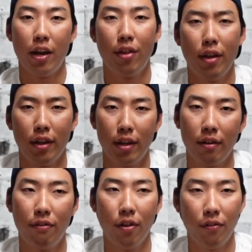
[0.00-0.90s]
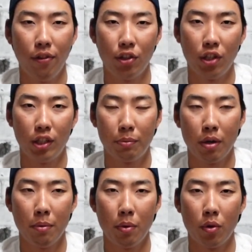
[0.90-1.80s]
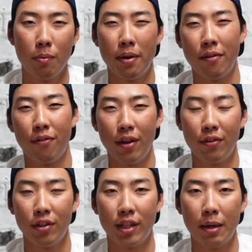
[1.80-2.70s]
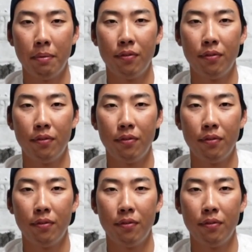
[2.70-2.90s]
think float fishing is probably one of my favorite type of